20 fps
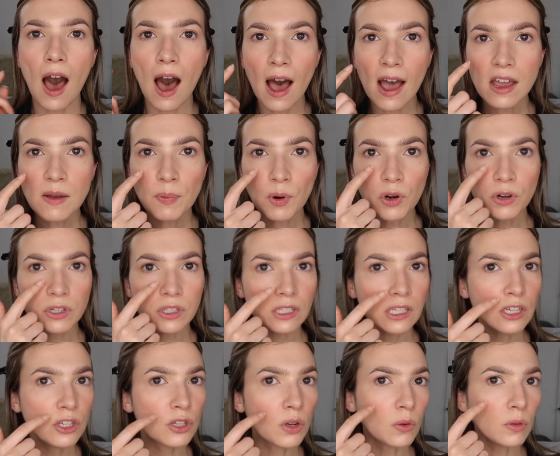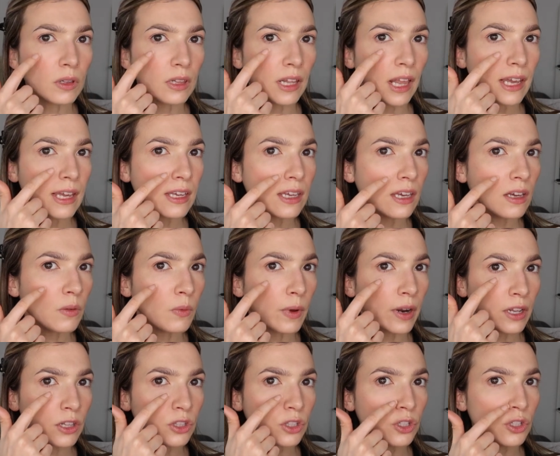I personally don't like it
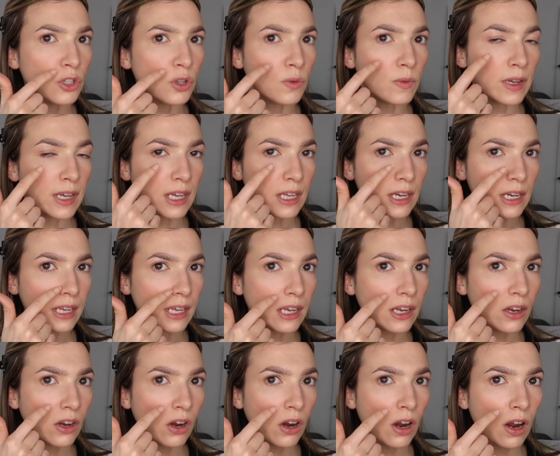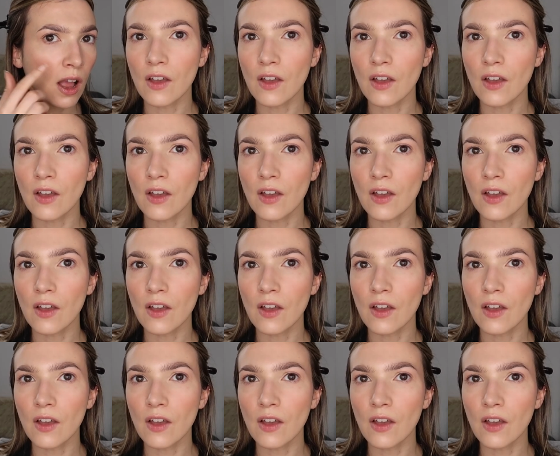when it's dewy in here.